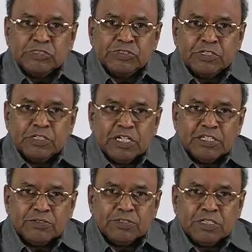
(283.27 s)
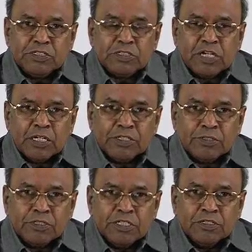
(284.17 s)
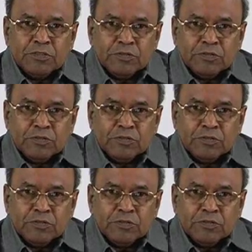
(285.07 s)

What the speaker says: So as I told you,